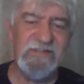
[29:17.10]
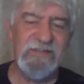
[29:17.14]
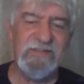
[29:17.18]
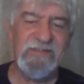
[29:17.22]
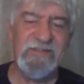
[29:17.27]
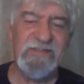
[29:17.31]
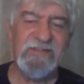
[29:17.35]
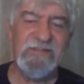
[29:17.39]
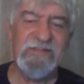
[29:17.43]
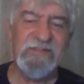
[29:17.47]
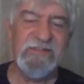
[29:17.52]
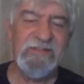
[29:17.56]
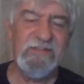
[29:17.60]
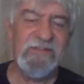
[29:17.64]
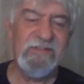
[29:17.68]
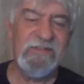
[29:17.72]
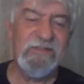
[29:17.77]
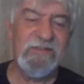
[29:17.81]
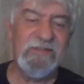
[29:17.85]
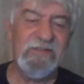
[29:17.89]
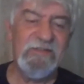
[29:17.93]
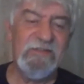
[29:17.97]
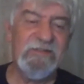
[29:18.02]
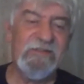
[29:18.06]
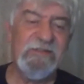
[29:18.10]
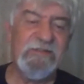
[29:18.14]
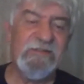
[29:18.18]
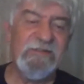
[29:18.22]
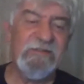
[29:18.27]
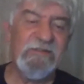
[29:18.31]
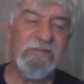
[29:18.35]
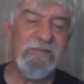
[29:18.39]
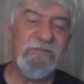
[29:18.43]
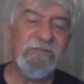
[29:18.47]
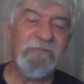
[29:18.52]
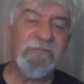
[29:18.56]

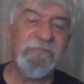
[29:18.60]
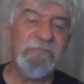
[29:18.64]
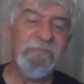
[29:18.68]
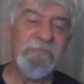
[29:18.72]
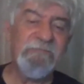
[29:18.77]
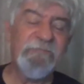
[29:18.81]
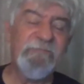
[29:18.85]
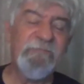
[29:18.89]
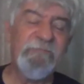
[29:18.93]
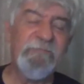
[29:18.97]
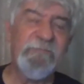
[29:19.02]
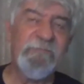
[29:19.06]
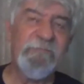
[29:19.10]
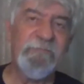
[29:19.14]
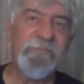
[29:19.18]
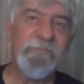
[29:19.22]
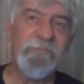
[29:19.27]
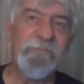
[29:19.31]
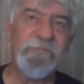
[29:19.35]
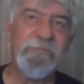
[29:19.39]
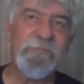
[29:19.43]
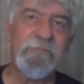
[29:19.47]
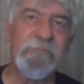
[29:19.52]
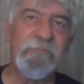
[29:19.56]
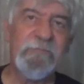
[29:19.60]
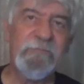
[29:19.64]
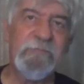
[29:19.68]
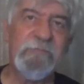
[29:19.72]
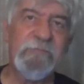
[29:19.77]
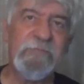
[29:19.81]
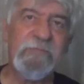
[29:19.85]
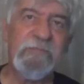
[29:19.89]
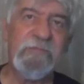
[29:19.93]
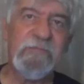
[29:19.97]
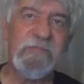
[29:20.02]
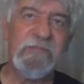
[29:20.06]

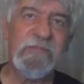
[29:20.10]
(silence)